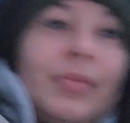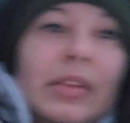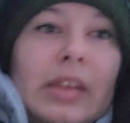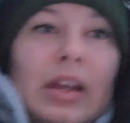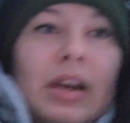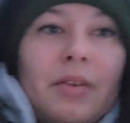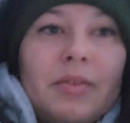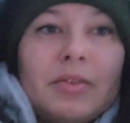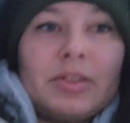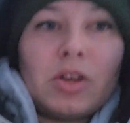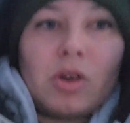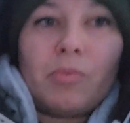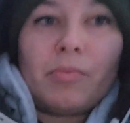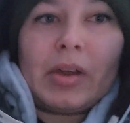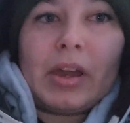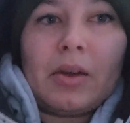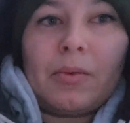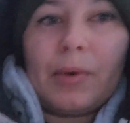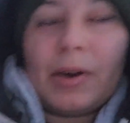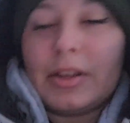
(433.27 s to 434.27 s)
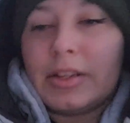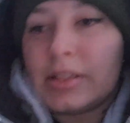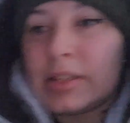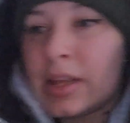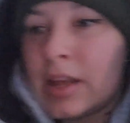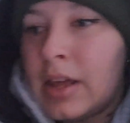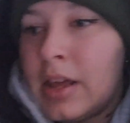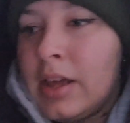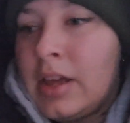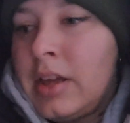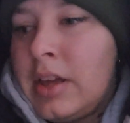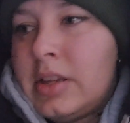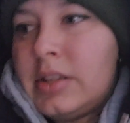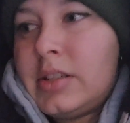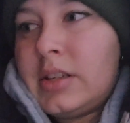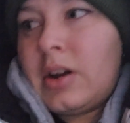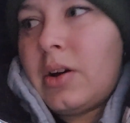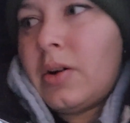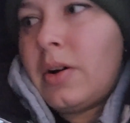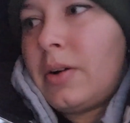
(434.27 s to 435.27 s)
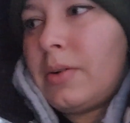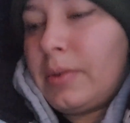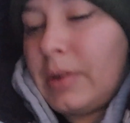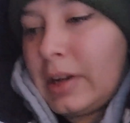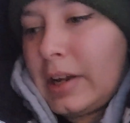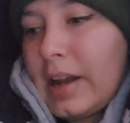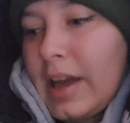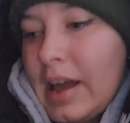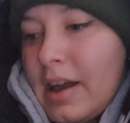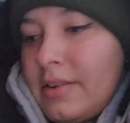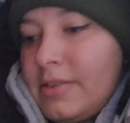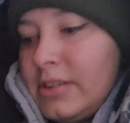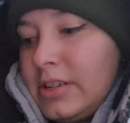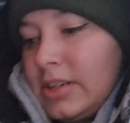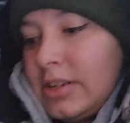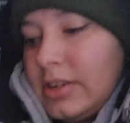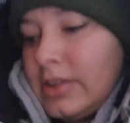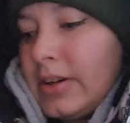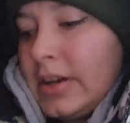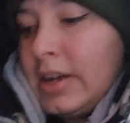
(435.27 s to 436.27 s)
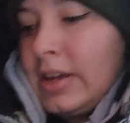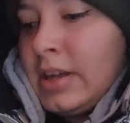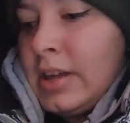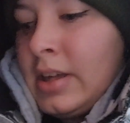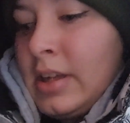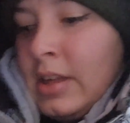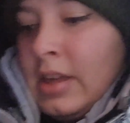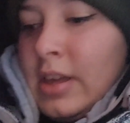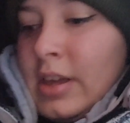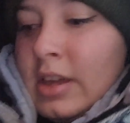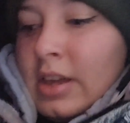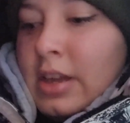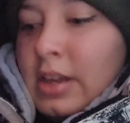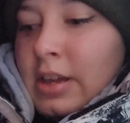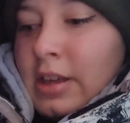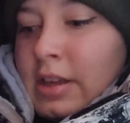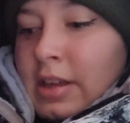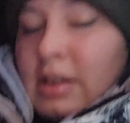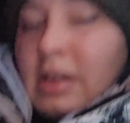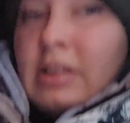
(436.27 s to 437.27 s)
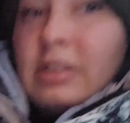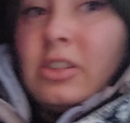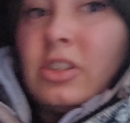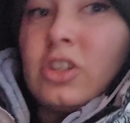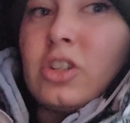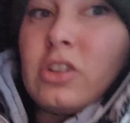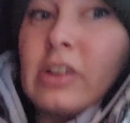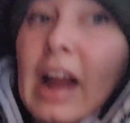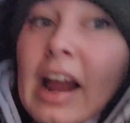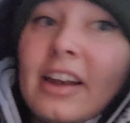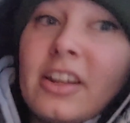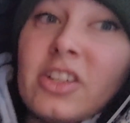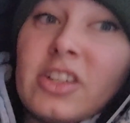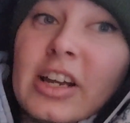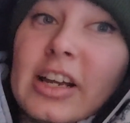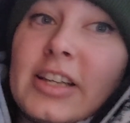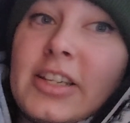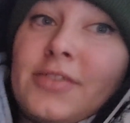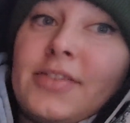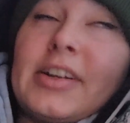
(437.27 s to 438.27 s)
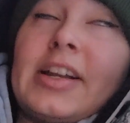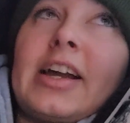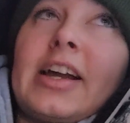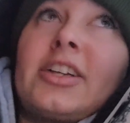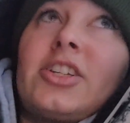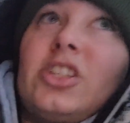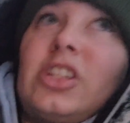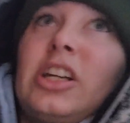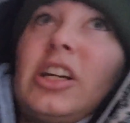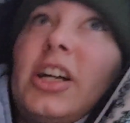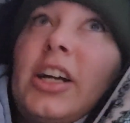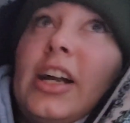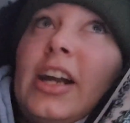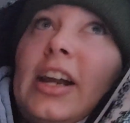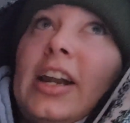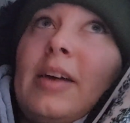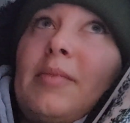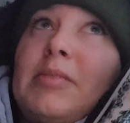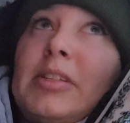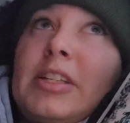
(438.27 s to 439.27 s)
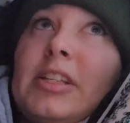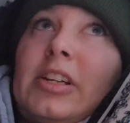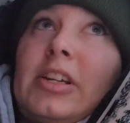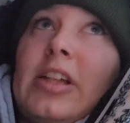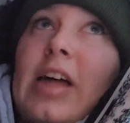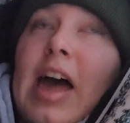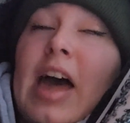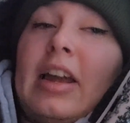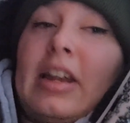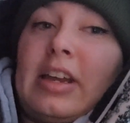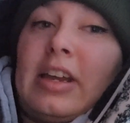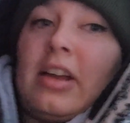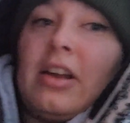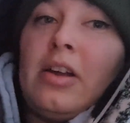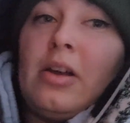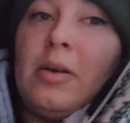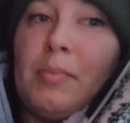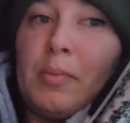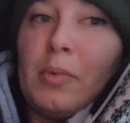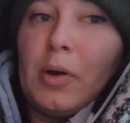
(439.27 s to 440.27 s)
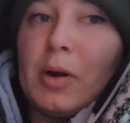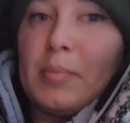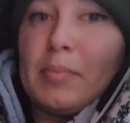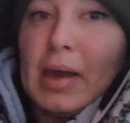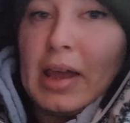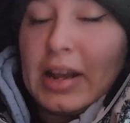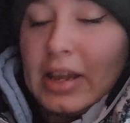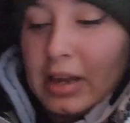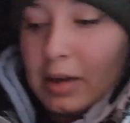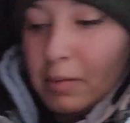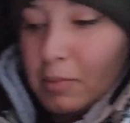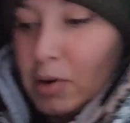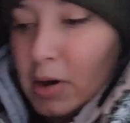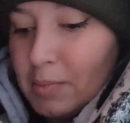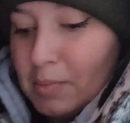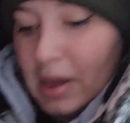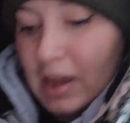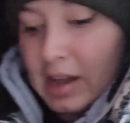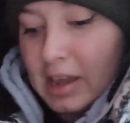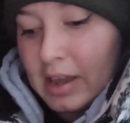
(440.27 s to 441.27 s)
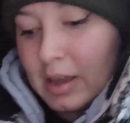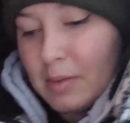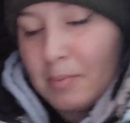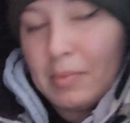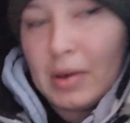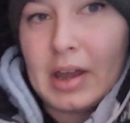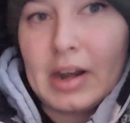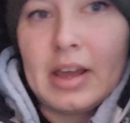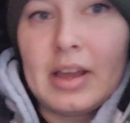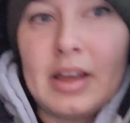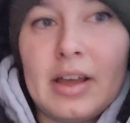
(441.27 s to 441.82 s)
than I was hoping it was. So we're gonna have to strategize for next year and I'm still adding more bedding and more bedding, but